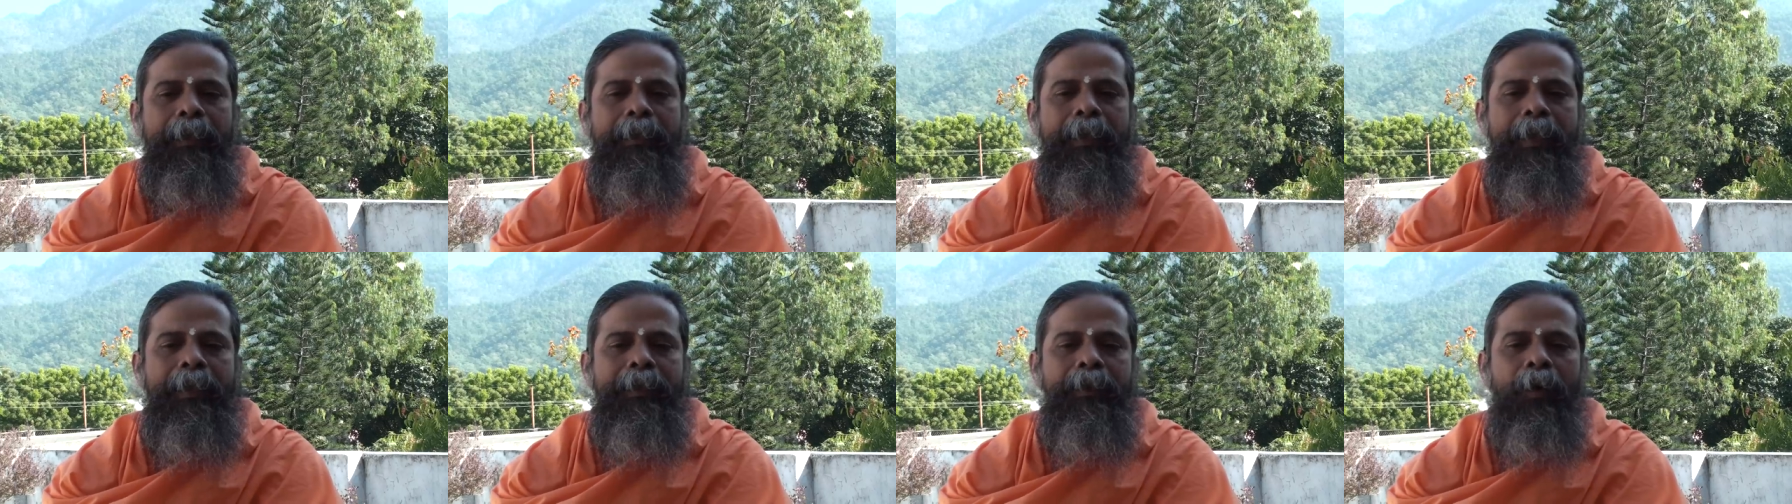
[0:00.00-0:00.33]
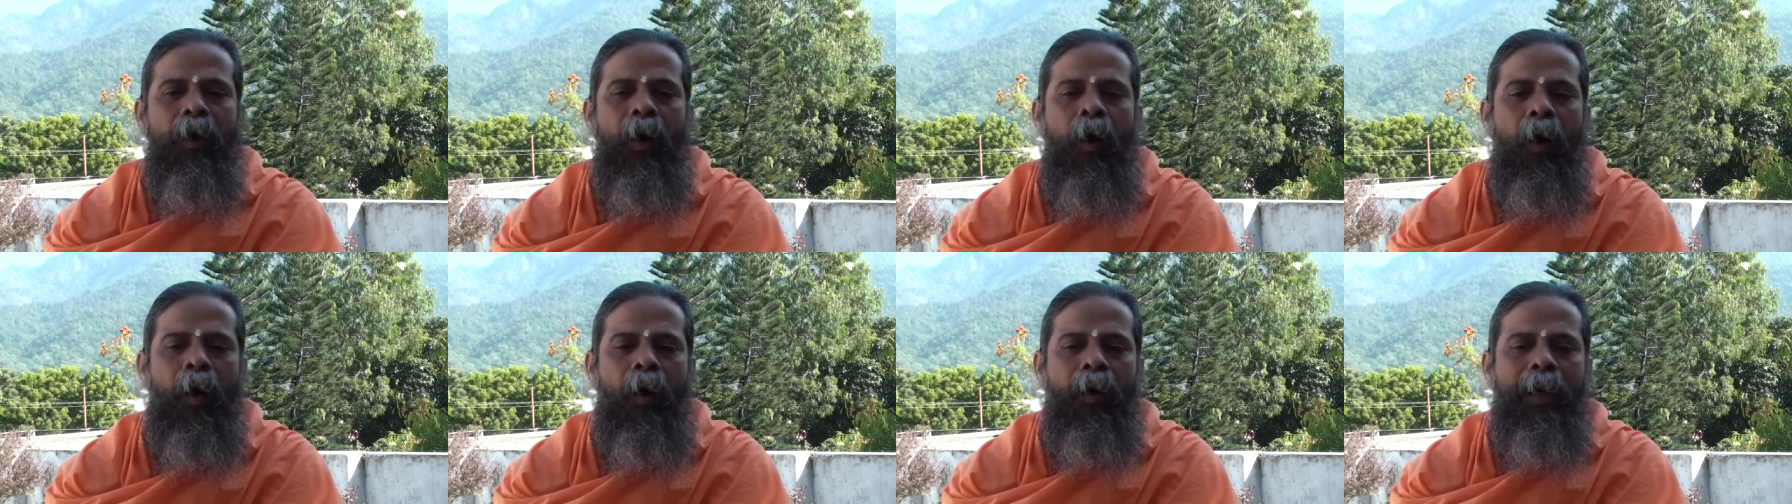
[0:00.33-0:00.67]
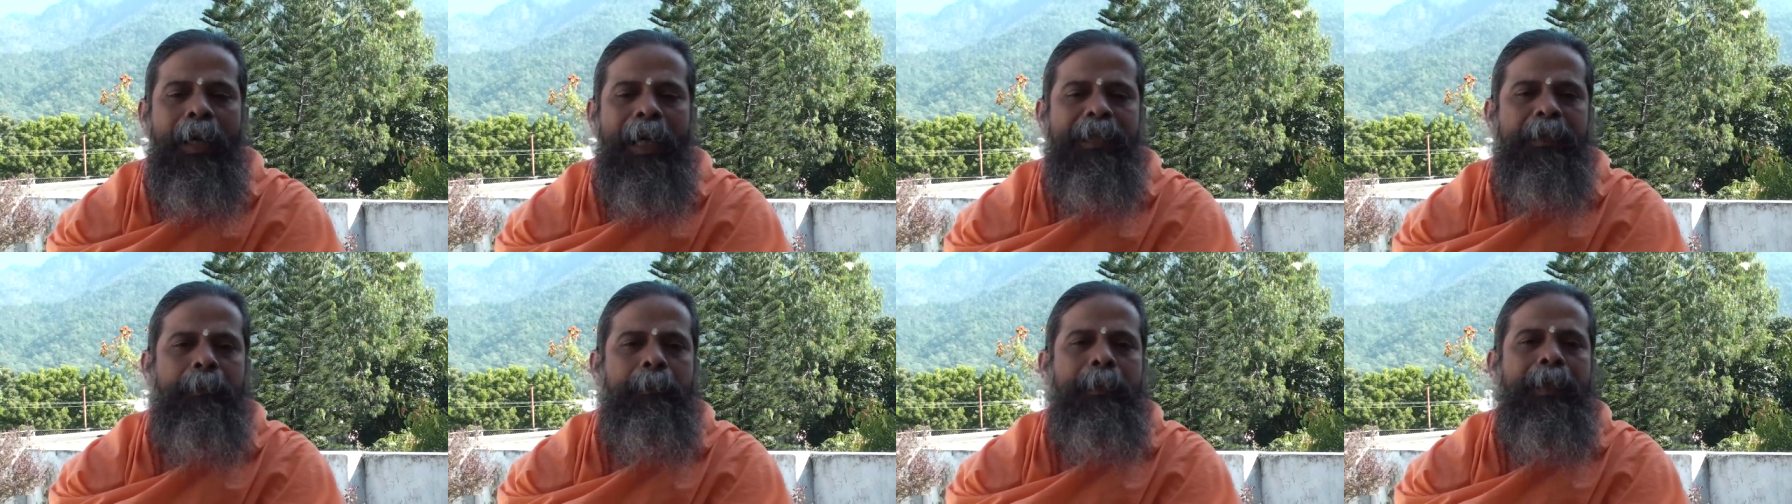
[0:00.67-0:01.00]
this Ham
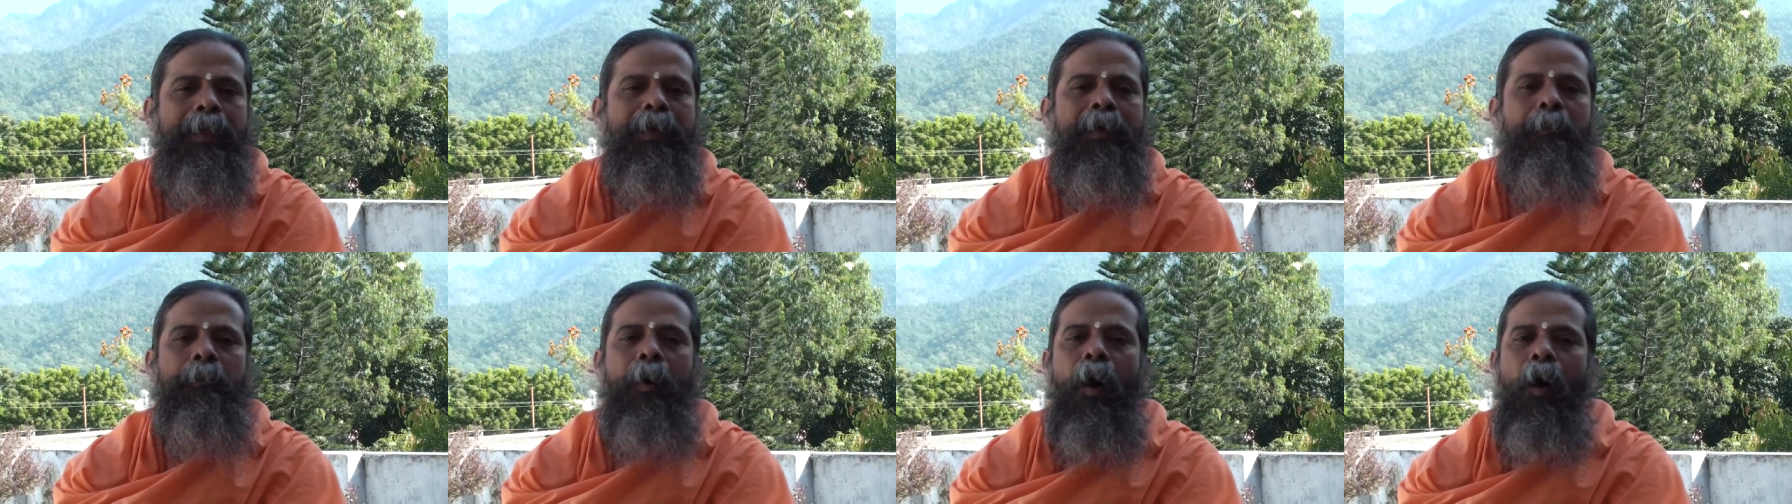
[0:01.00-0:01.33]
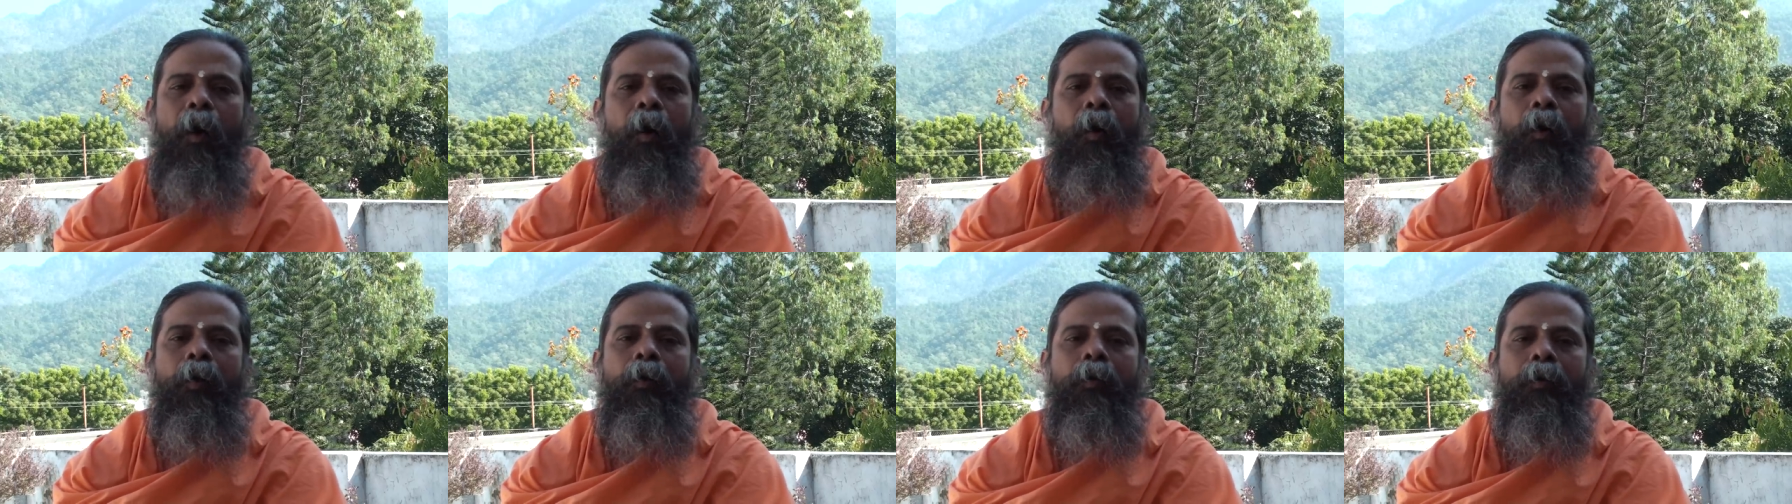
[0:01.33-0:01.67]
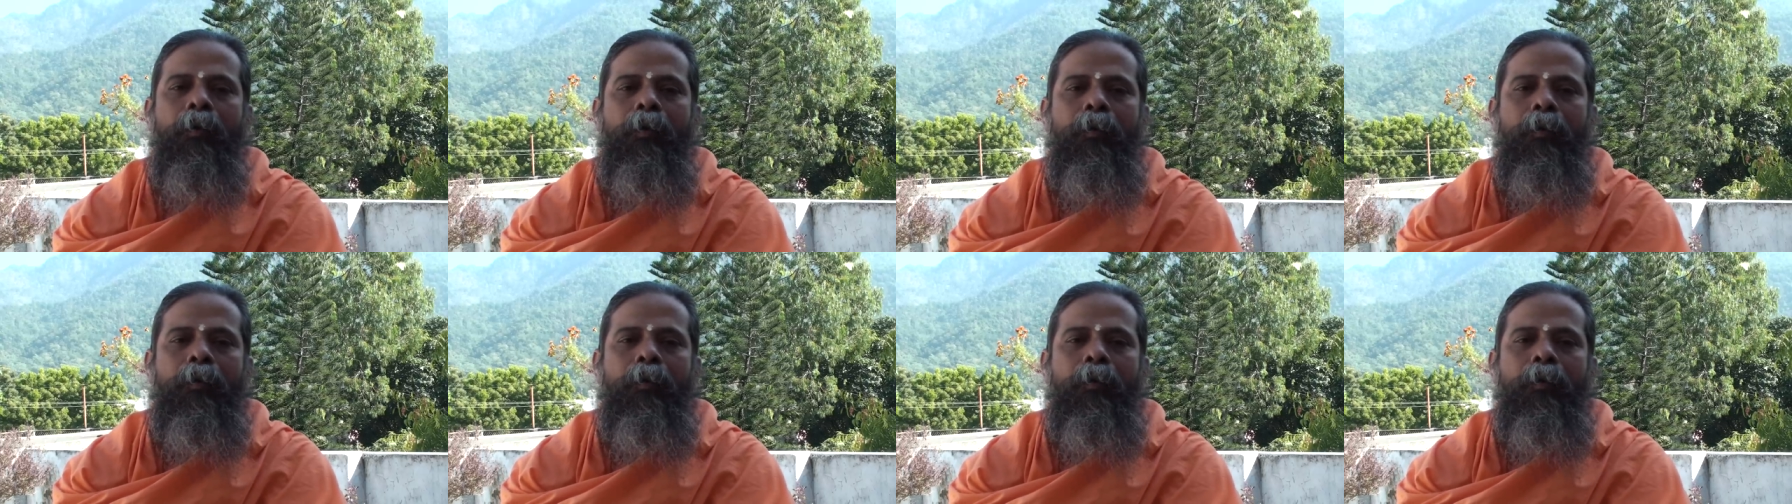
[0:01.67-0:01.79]
has become Aham.